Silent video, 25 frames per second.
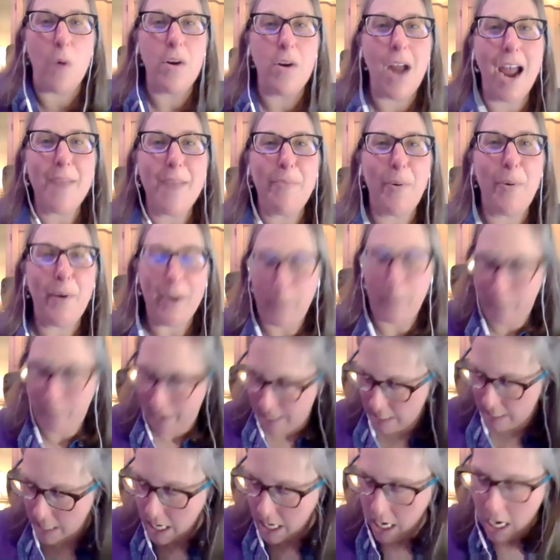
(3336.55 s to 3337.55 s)

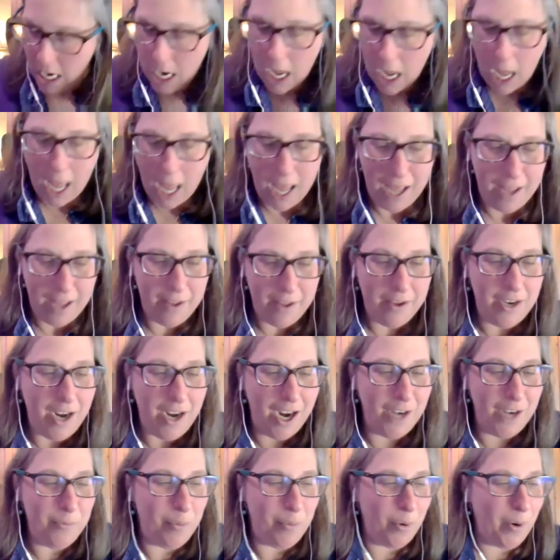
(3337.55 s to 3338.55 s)
9.1. Uh,
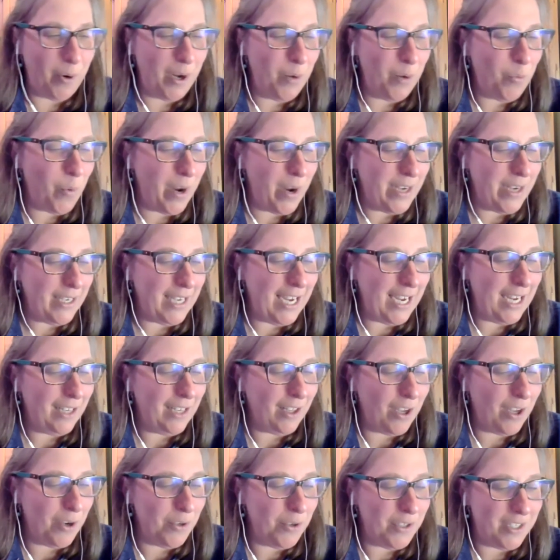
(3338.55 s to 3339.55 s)
9.1
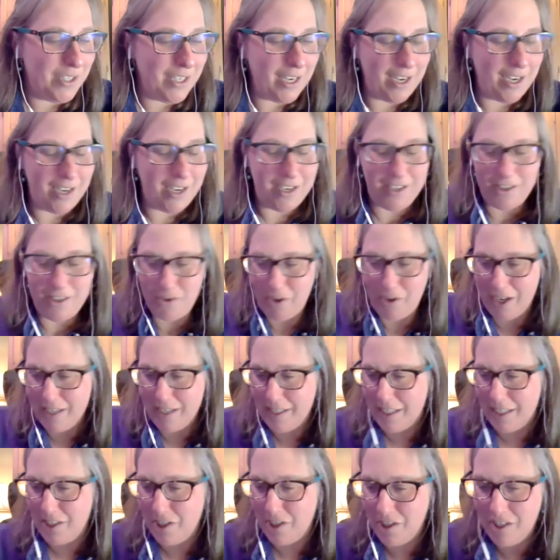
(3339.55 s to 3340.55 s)
kilos uh,
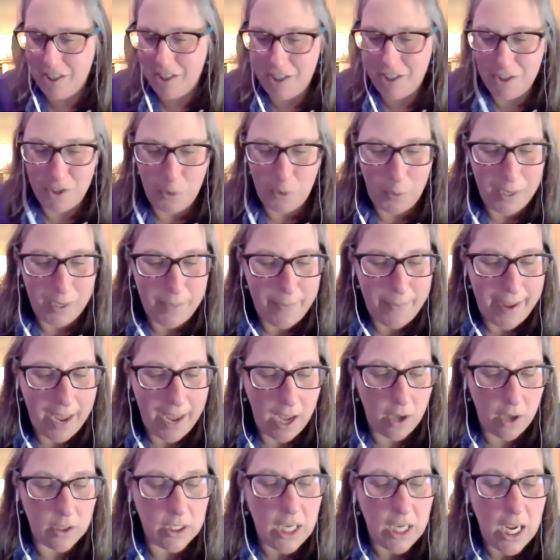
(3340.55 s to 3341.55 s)
transitions to 20
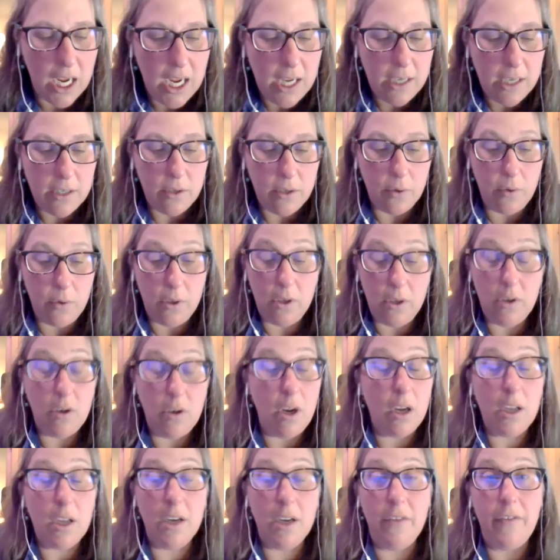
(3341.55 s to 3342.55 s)
pounds. So you're
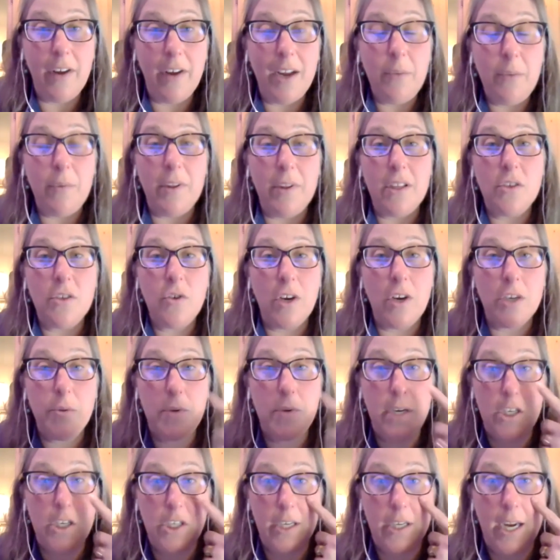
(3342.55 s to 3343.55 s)
not going to find one that's
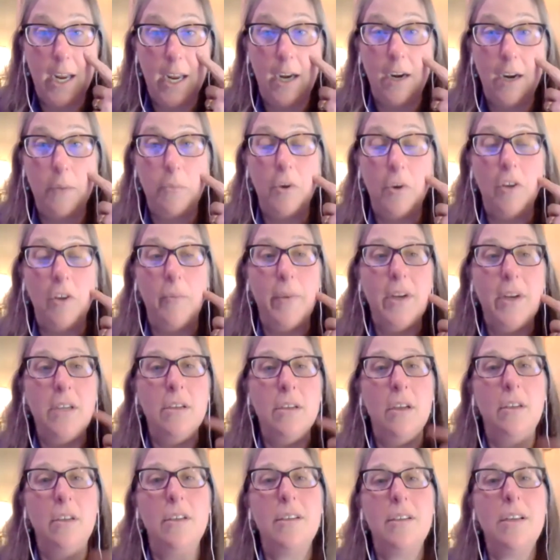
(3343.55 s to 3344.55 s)
Transportation Canada approved, but it's
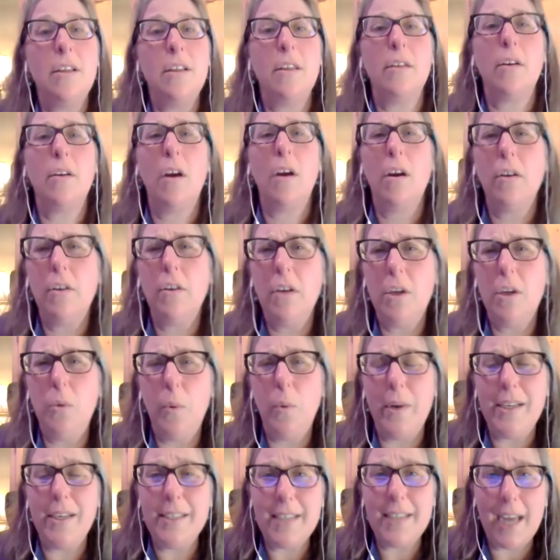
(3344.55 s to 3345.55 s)
not to say that there aren't good
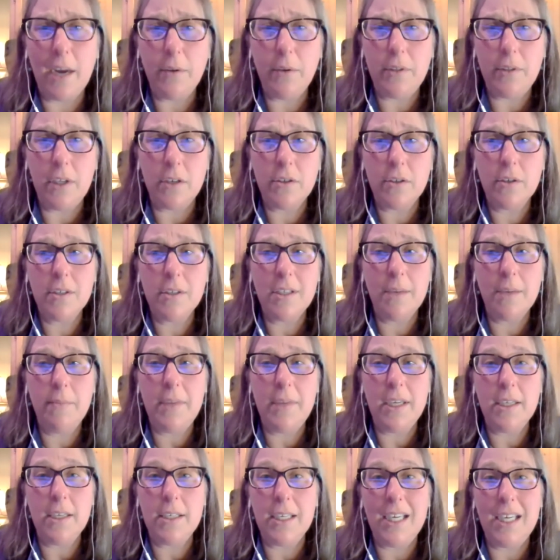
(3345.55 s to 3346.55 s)
ones out there. So some
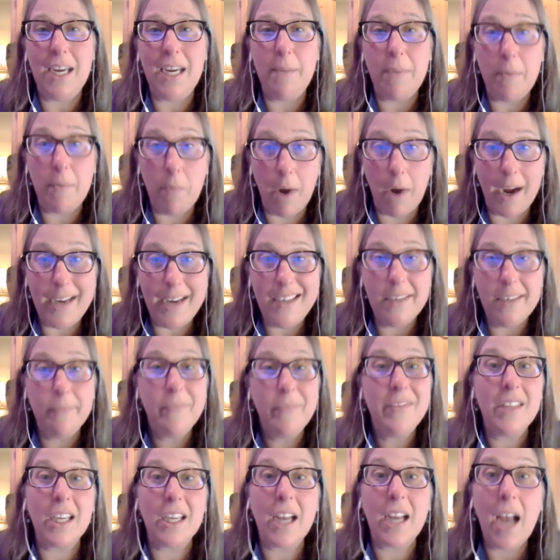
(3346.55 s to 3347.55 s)
things to keep in mind,
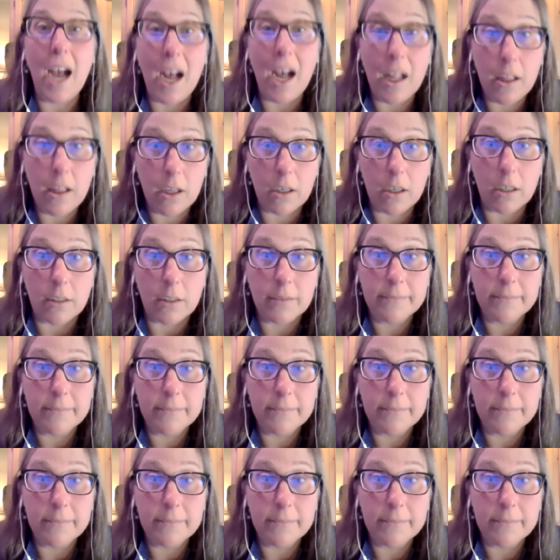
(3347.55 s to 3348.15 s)
the color.